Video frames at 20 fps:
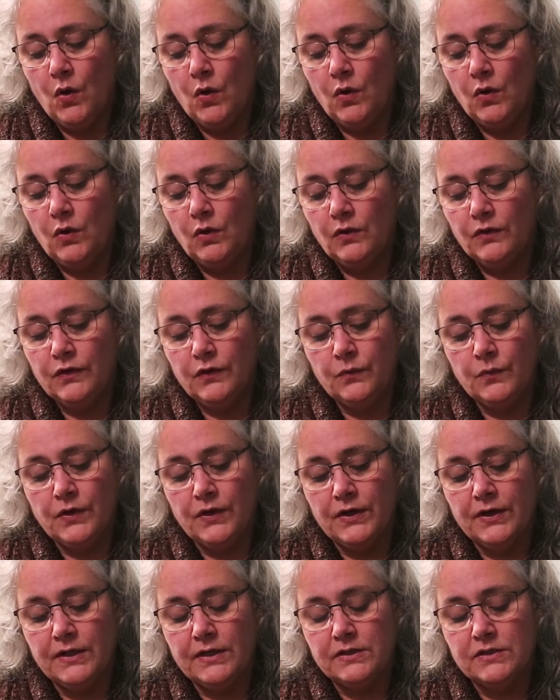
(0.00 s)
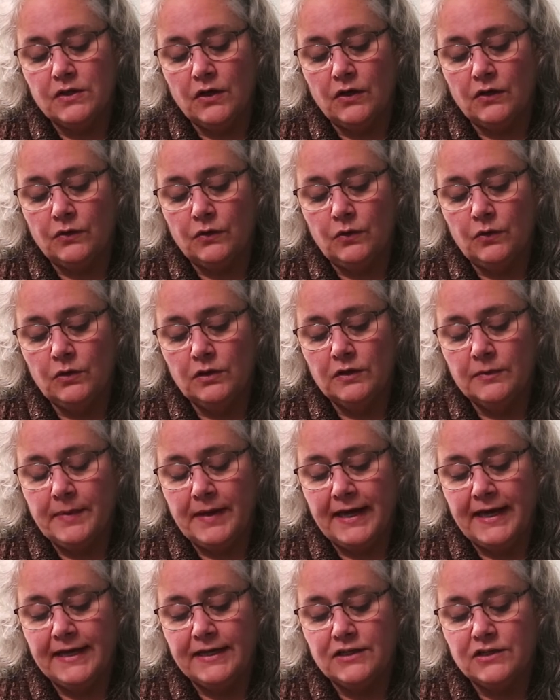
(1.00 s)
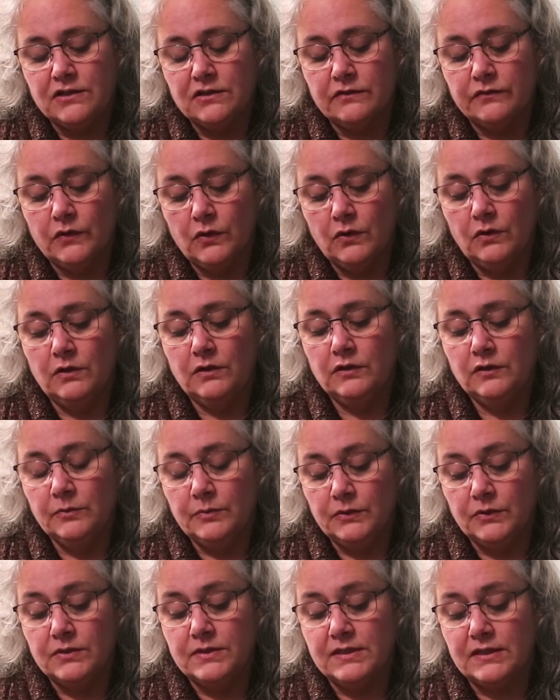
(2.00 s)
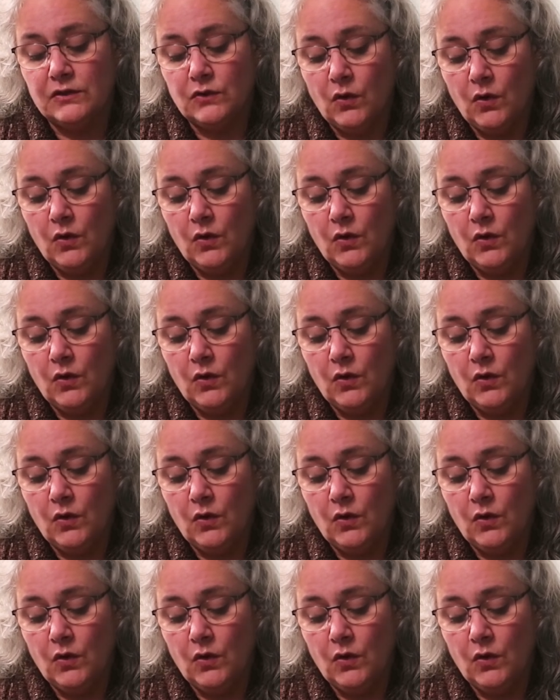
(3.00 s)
All the words on all the pages of all the books in